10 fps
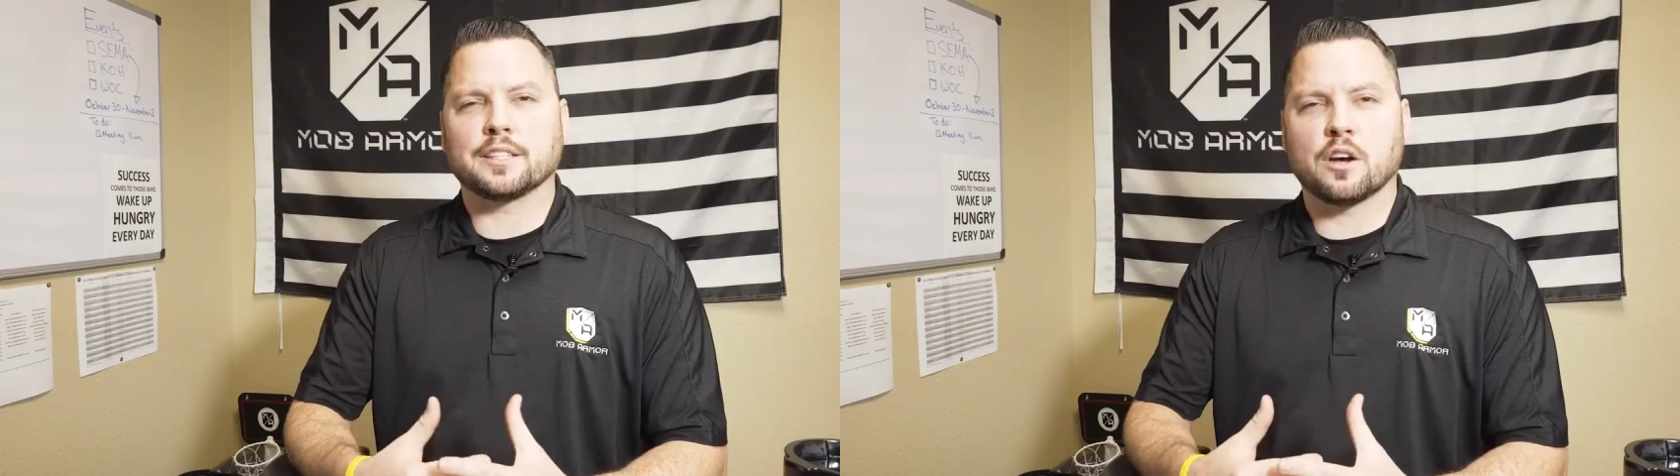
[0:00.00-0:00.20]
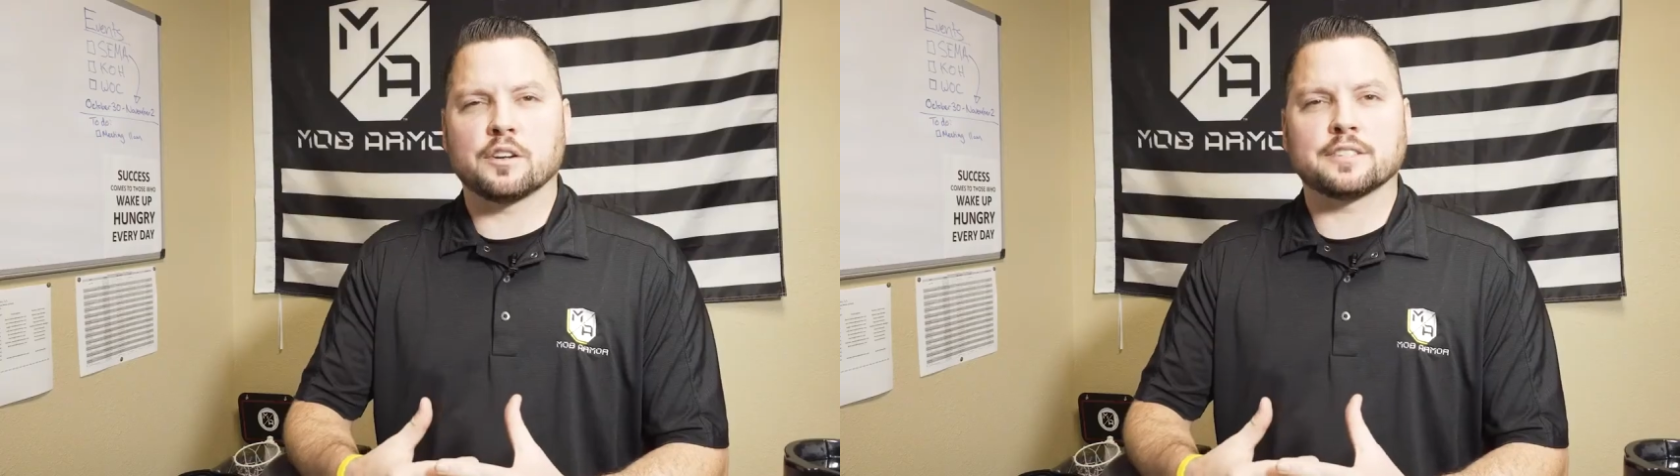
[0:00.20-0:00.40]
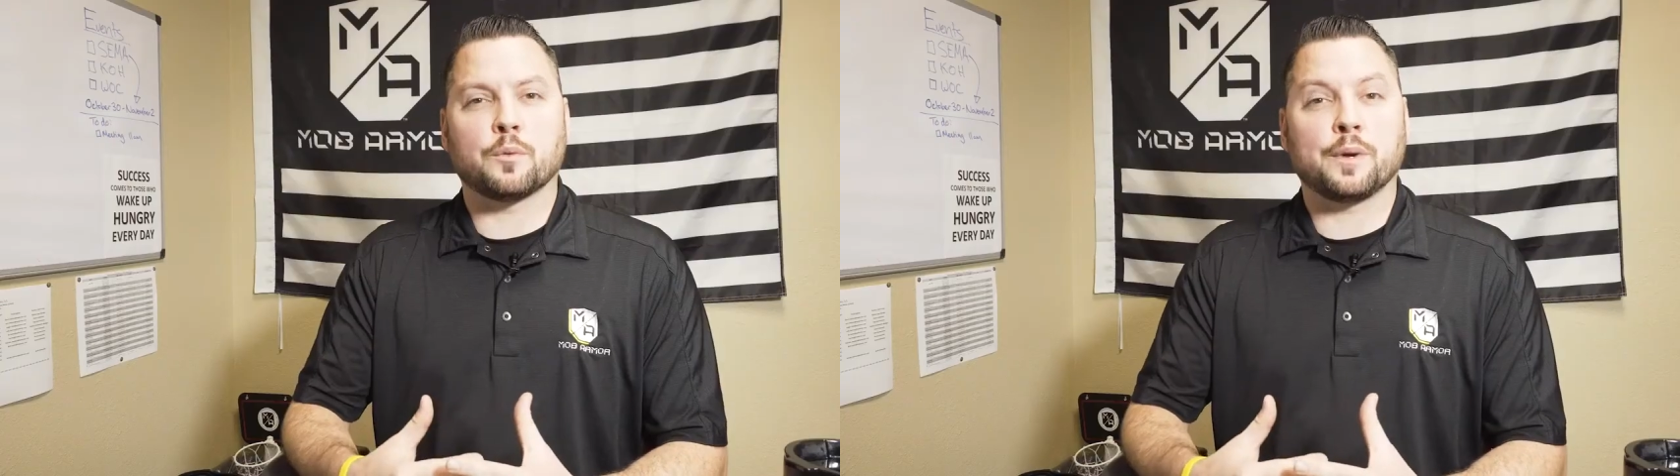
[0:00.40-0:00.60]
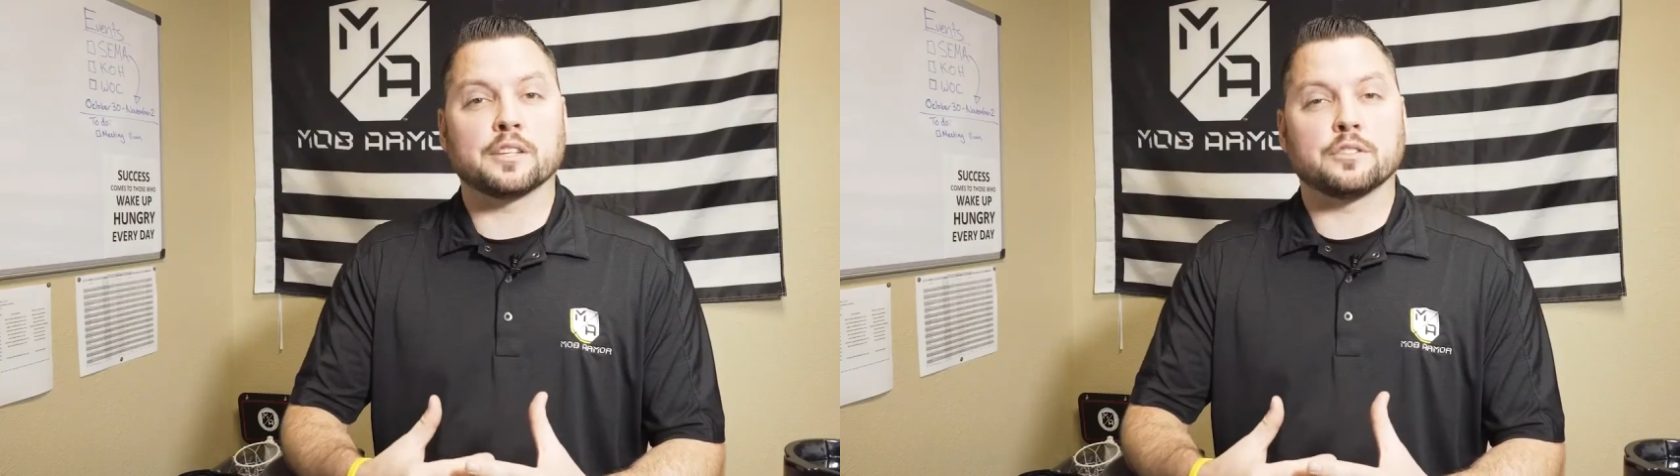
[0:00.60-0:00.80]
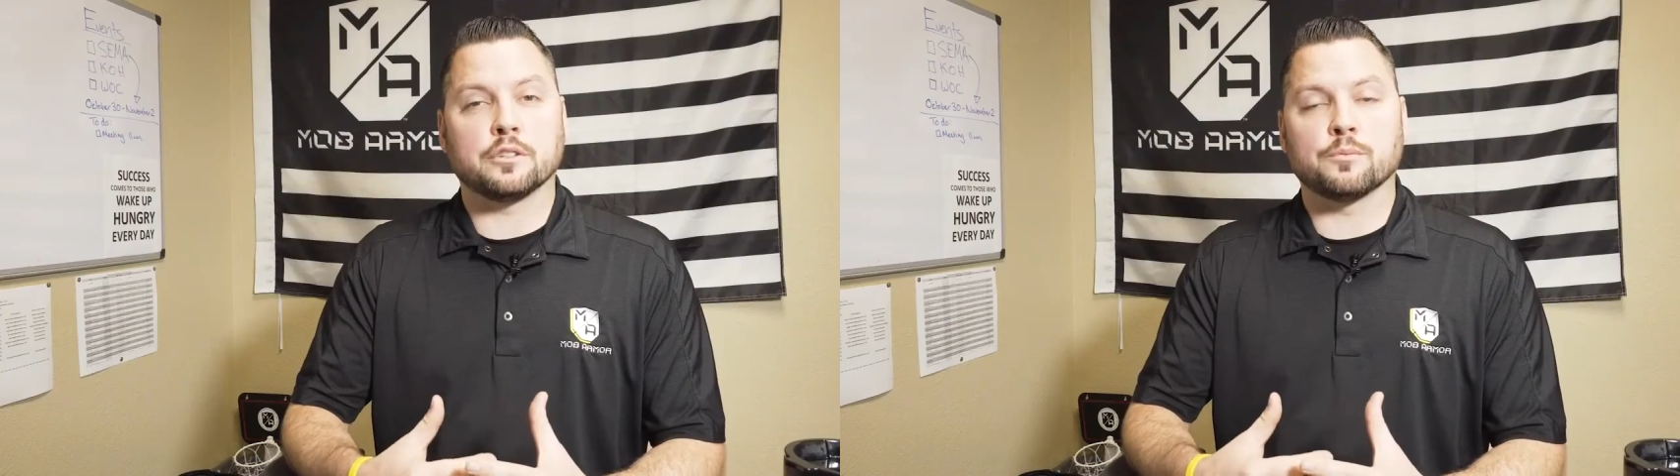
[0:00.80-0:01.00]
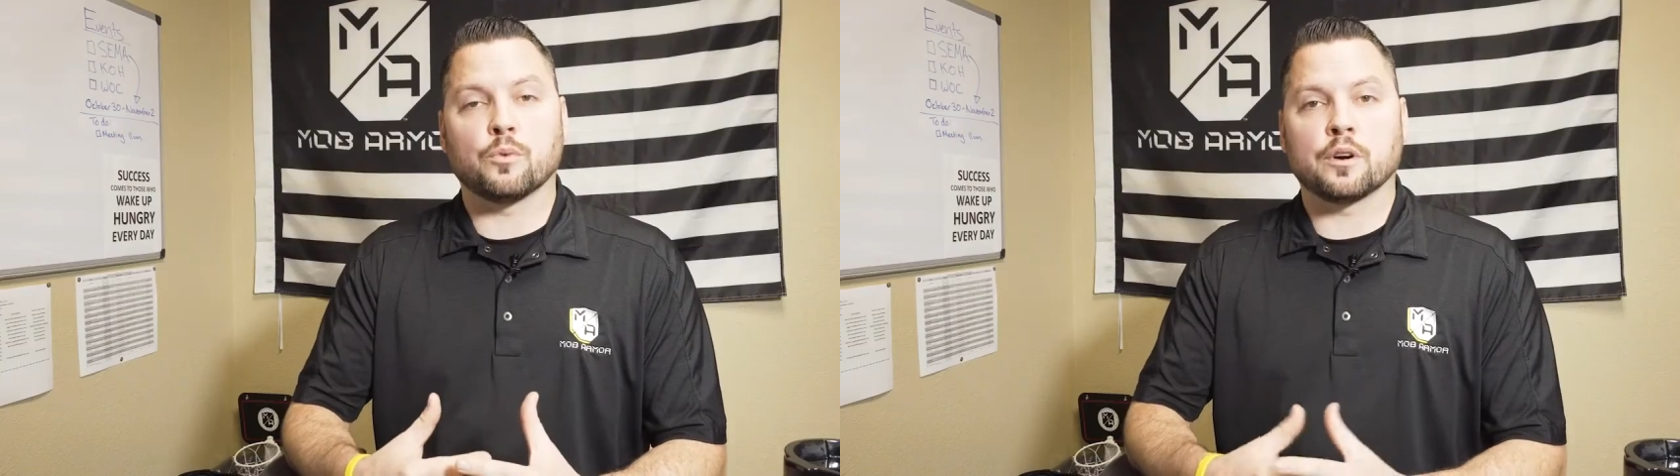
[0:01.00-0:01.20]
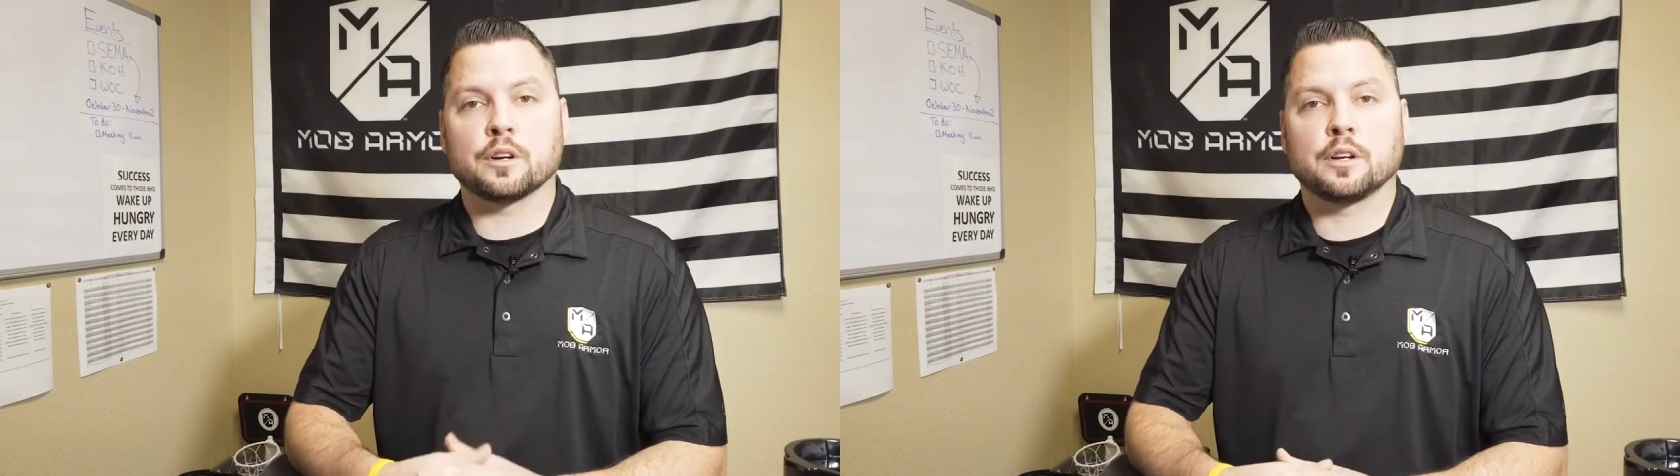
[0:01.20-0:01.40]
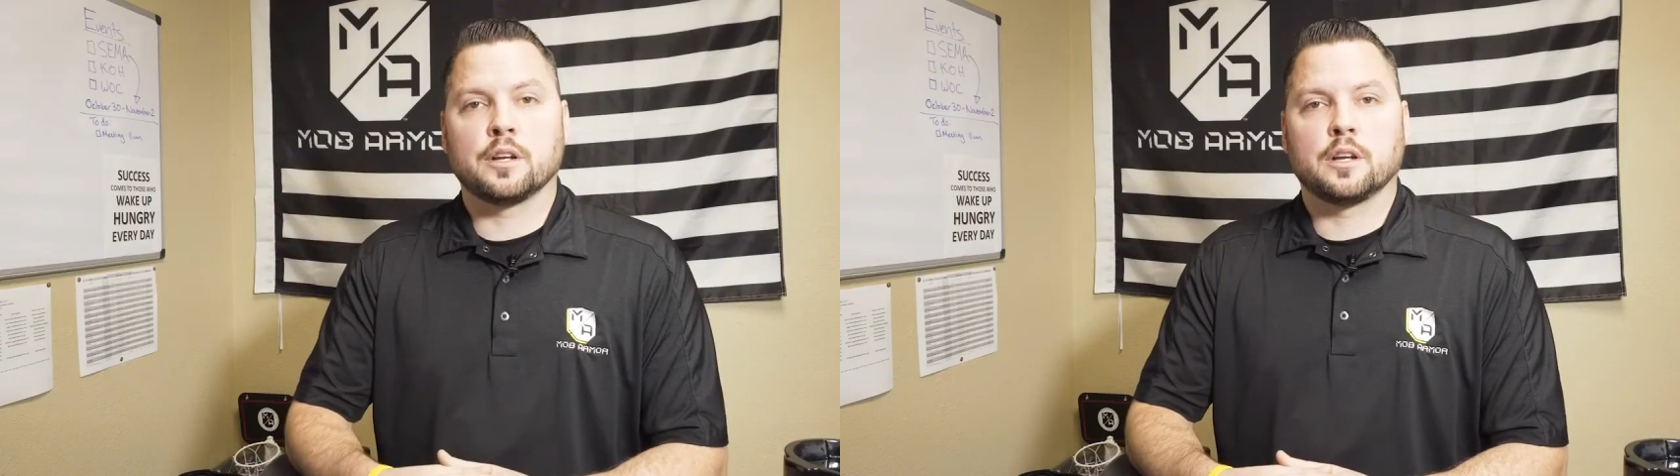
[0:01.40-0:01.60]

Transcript: I saw it is that we could do more.